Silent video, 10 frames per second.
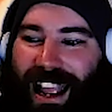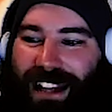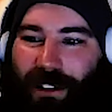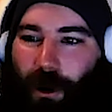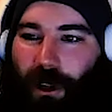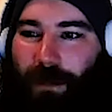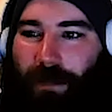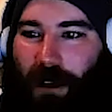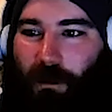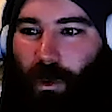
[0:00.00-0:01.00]
It's all
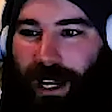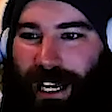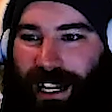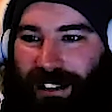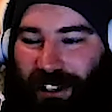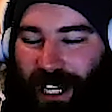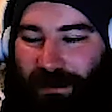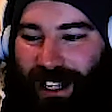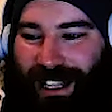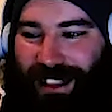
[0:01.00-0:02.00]
about winning a
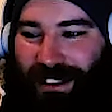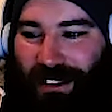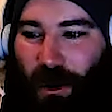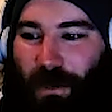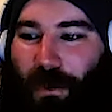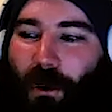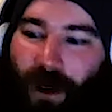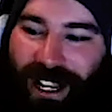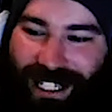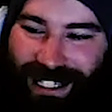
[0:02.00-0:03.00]
champ. Like the whole
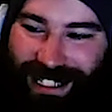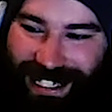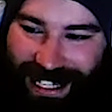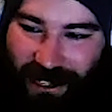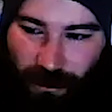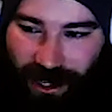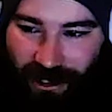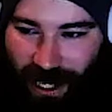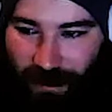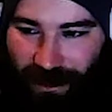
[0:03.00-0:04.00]
point is that you win a
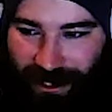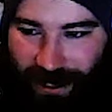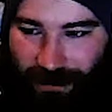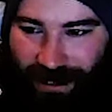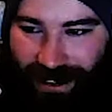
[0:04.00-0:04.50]
championship.